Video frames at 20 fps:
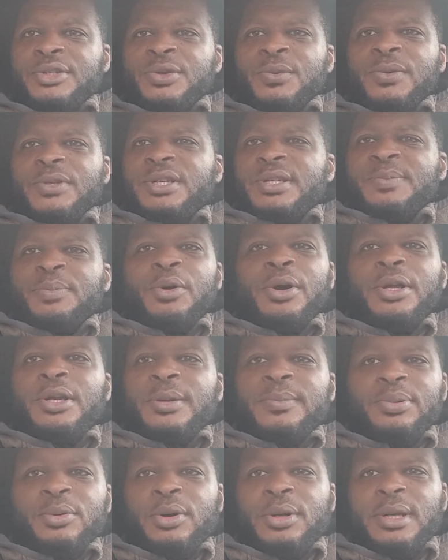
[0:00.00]
You were just putting the
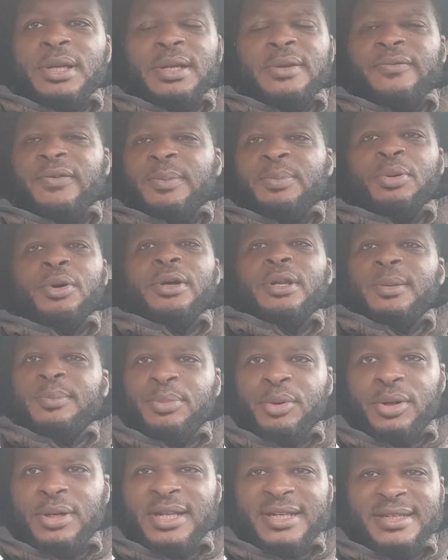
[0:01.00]
ball in for putting the
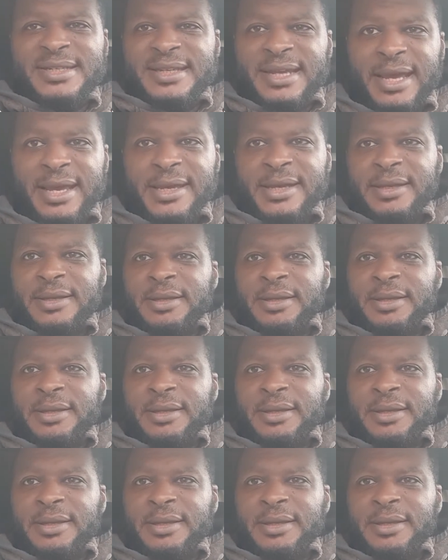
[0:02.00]
ball in sake.